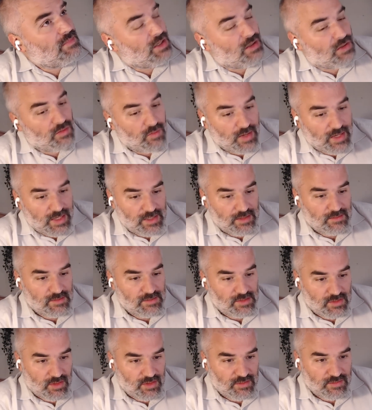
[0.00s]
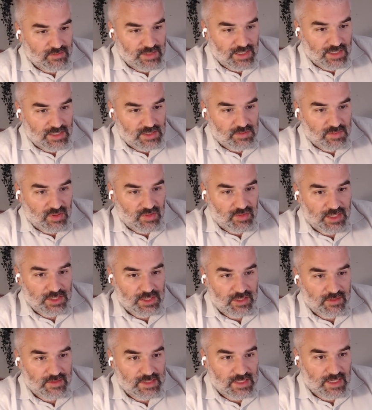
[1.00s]
great sort of
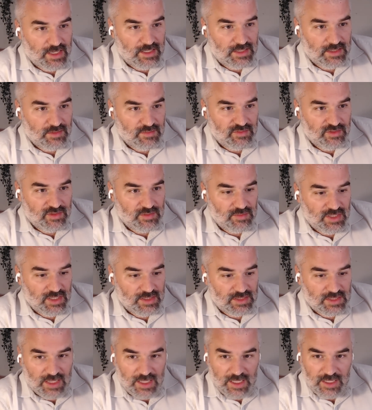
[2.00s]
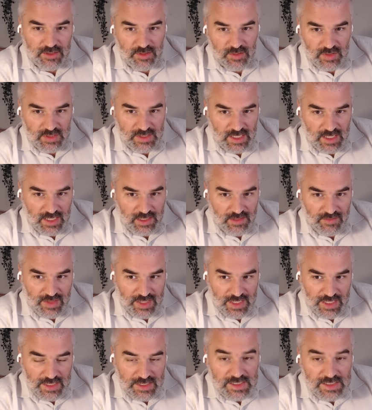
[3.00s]
exploration of Zionism from the intellectual side of
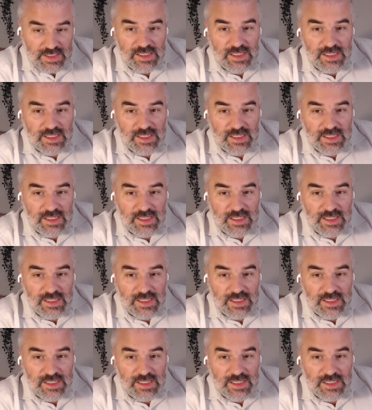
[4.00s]
things.